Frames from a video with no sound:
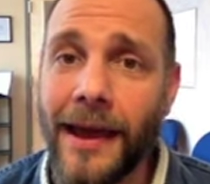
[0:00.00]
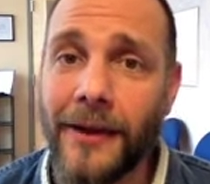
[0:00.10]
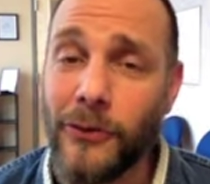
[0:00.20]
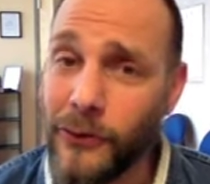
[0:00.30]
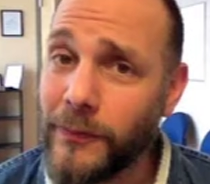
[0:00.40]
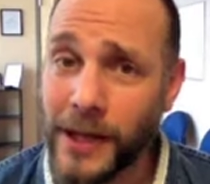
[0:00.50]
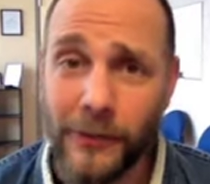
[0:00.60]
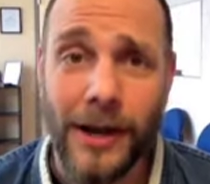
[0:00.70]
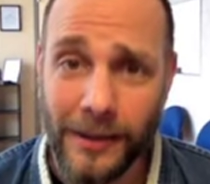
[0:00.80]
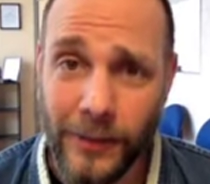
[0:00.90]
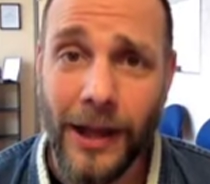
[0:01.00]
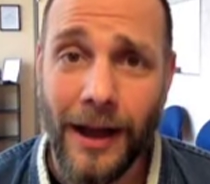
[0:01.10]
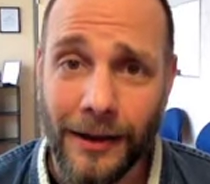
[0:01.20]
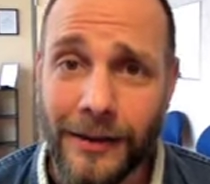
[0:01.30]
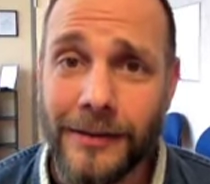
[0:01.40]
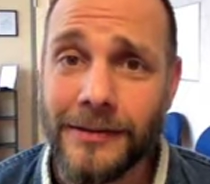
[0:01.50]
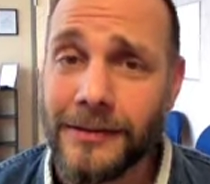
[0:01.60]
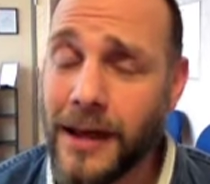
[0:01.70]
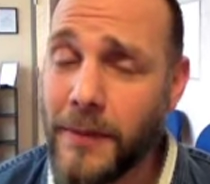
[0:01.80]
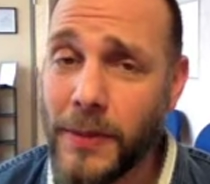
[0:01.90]
who have been around the block.
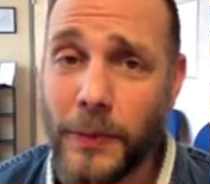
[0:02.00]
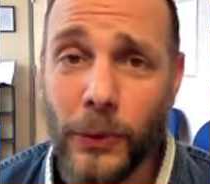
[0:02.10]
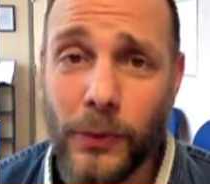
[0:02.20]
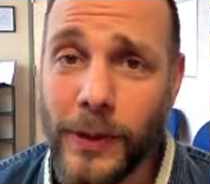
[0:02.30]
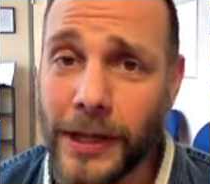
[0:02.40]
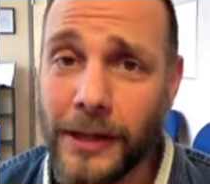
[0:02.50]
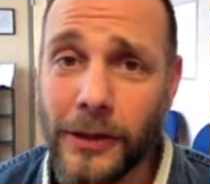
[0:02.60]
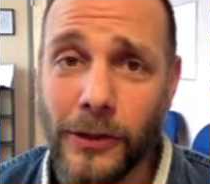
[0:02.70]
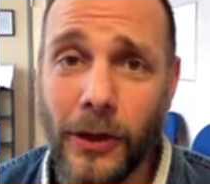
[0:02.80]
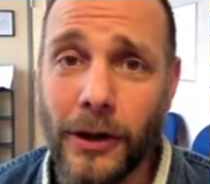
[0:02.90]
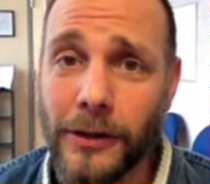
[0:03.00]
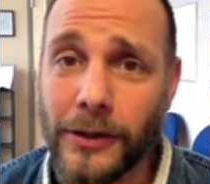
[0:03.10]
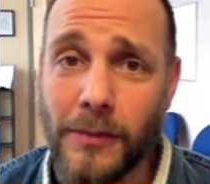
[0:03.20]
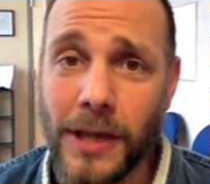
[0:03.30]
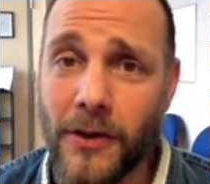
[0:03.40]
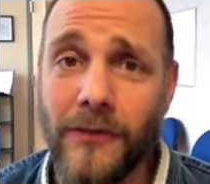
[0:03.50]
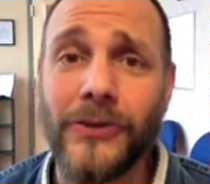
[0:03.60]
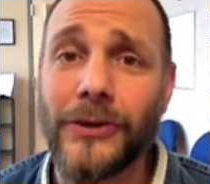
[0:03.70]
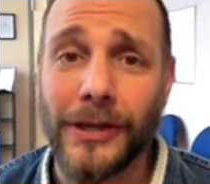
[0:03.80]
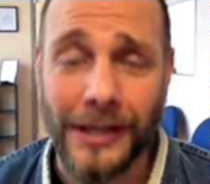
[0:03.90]
People who have been in longer than me, over
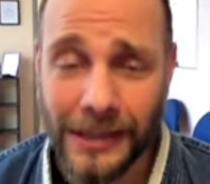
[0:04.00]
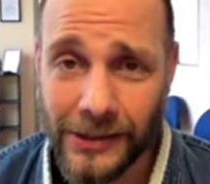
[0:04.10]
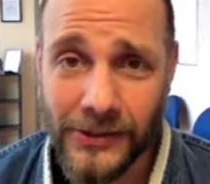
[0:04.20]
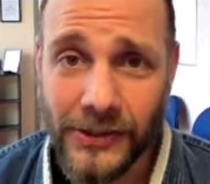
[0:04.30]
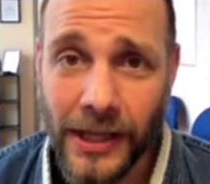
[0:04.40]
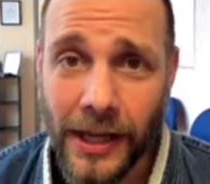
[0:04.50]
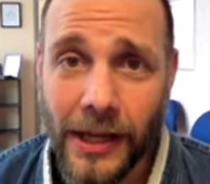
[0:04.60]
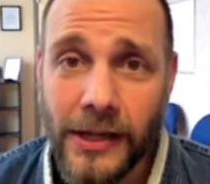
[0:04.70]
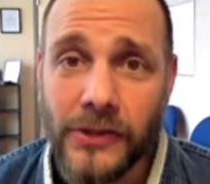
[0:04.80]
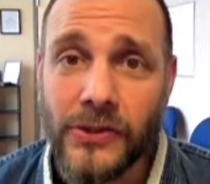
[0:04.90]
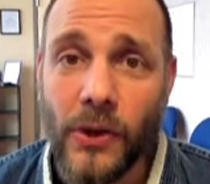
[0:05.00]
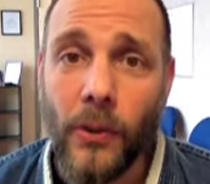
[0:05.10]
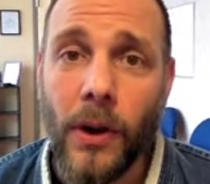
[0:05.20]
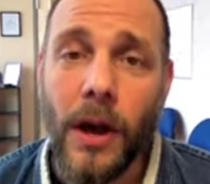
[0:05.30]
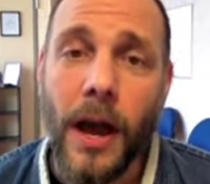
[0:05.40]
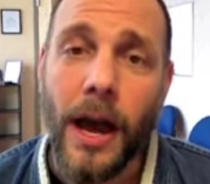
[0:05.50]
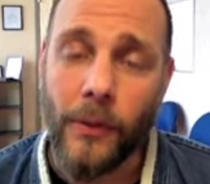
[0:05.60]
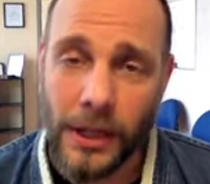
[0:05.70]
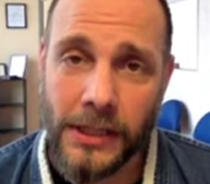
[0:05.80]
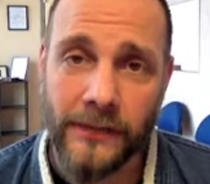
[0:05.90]
30 years. So I
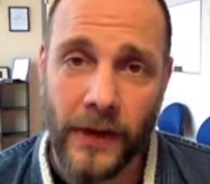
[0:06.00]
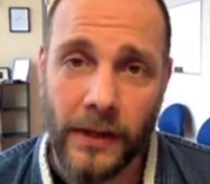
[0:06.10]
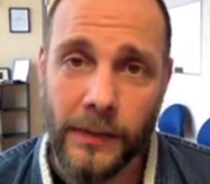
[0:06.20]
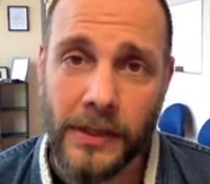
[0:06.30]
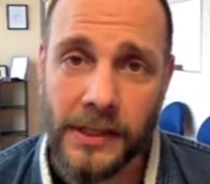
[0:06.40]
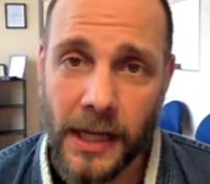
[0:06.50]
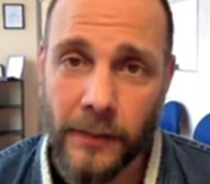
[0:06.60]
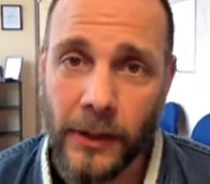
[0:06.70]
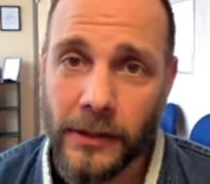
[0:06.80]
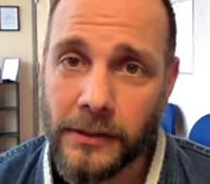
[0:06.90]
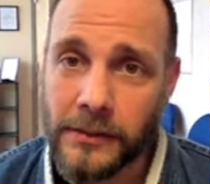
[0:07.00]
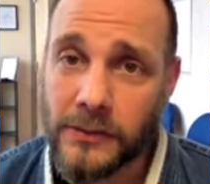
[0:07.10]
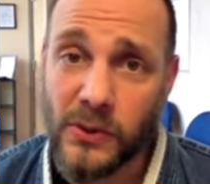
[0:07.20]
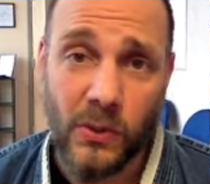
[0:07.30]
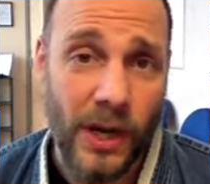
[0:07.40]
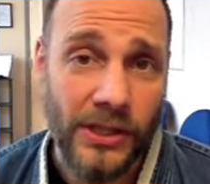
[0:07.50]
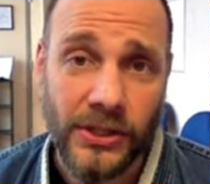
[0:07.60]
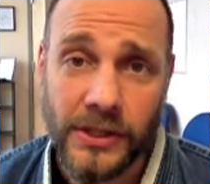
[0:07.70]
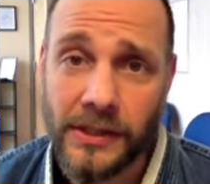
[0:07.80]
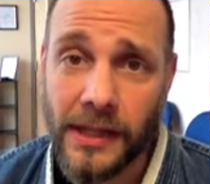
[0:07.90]
want to develop this segment, 2
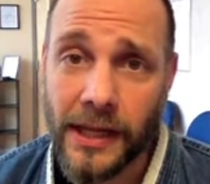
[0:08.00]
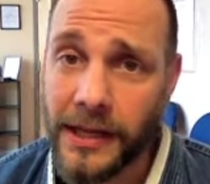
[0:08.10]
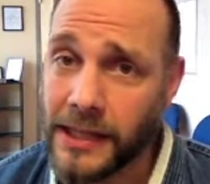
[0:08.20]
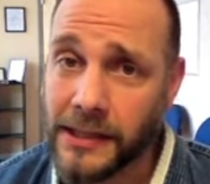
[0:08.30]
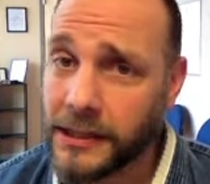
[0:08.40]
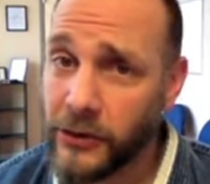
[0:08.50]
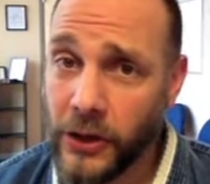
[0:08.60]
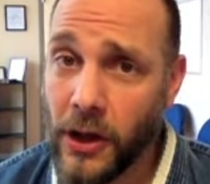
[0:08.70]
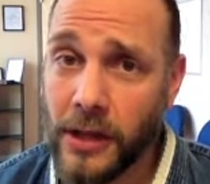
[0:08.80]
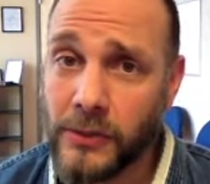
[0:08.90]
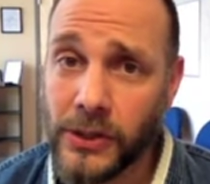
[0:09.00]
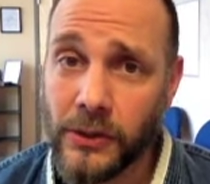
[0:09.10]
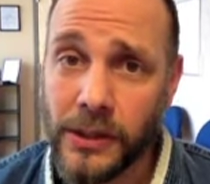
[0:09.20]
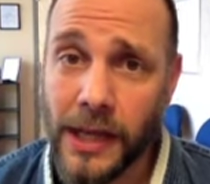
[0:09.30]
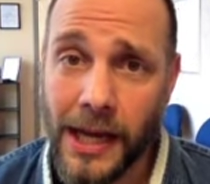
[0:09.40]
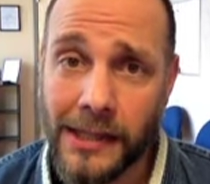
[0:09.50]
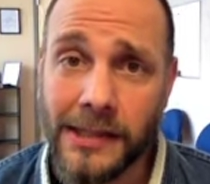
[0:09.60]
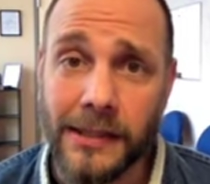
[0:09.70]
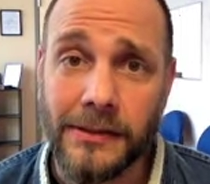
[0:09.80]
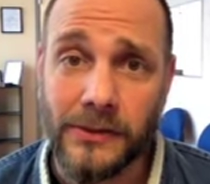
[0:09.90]
questions, and that's literally all I'm doing.
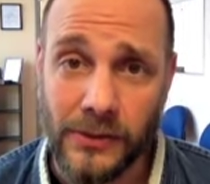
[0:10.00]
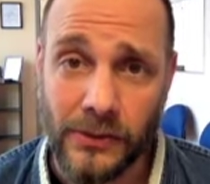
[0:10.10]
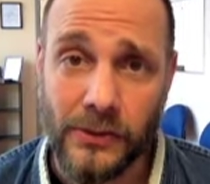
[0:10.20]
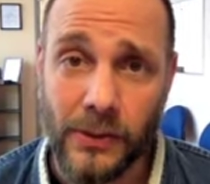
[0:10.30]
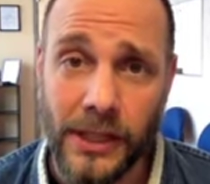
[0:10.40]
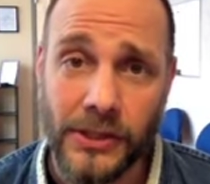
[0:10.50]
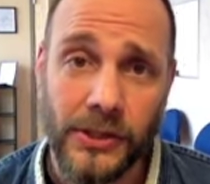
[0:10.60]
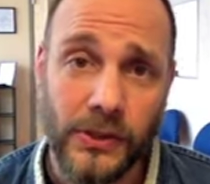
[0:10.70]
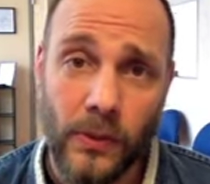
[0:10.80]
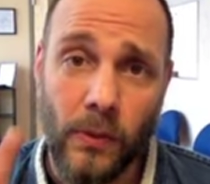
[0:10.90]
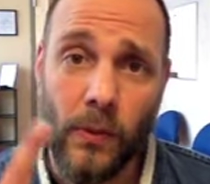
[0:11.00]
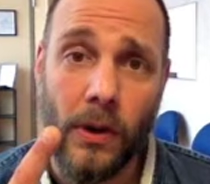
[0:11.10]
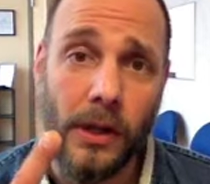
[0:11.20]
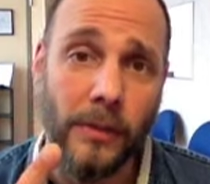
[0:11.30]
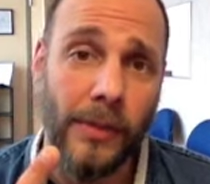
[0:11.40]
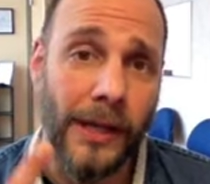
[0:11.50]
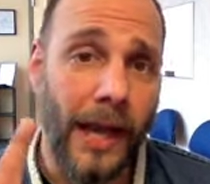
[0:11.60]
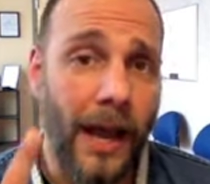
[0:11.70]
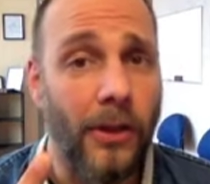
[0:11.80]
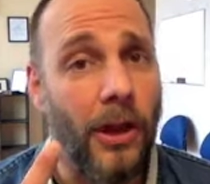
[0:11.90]
Asking 2 questions. 1 being,
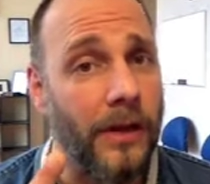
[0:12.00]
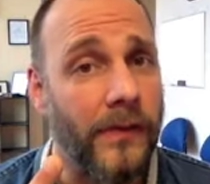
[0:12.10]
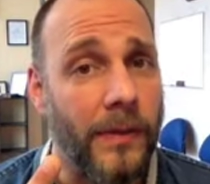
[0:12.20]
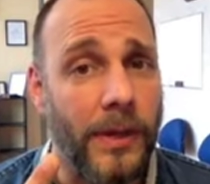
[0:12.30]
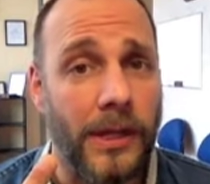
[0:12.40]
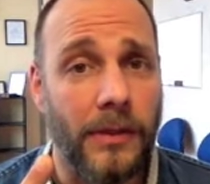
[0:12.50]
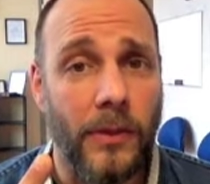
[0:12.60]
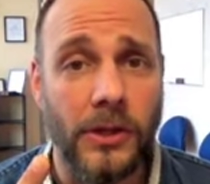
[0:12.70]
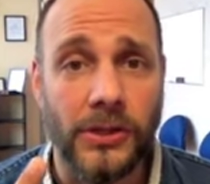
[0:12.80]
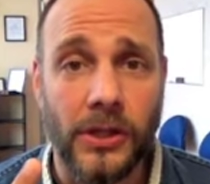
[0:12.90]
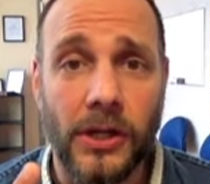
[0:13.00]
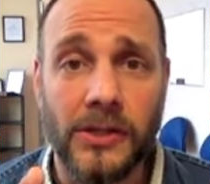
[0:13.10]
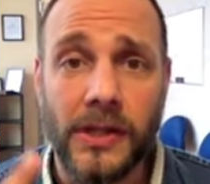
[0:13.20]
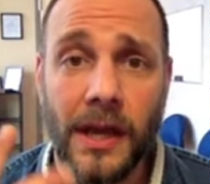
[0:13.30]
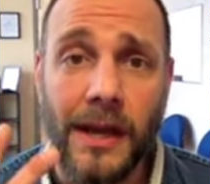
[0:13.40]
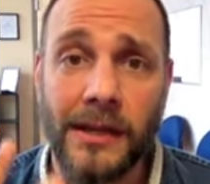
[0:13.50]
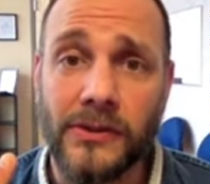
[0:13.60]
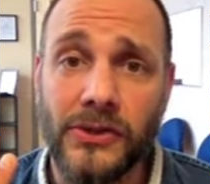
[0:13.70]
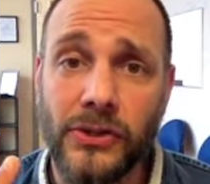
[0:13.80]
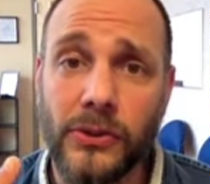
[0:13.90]
how long have they been in the martial arts? And
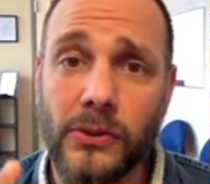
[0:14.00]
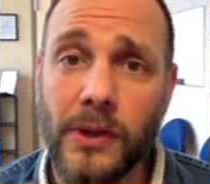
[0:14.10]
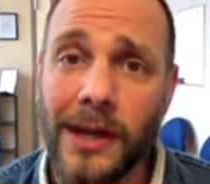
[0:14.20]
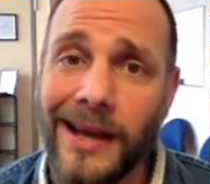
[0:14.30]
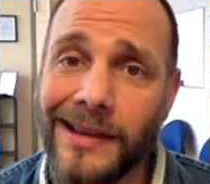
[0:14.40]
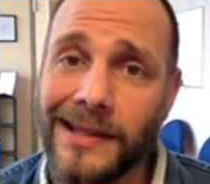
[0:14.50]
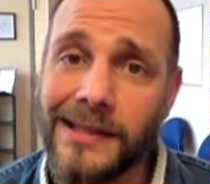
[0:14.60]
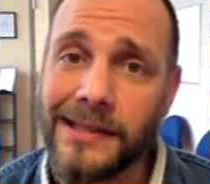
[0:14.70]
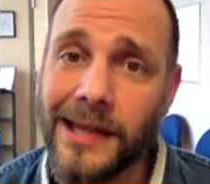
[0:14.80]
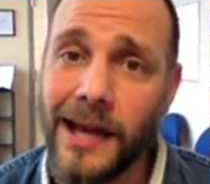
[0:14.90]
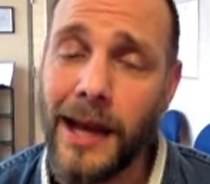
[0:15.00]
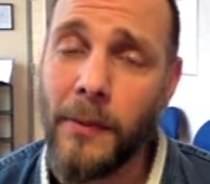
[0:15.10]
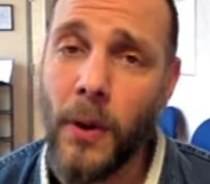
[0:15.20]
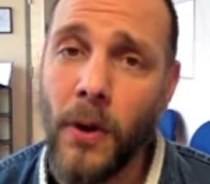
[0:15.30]
2, at this time,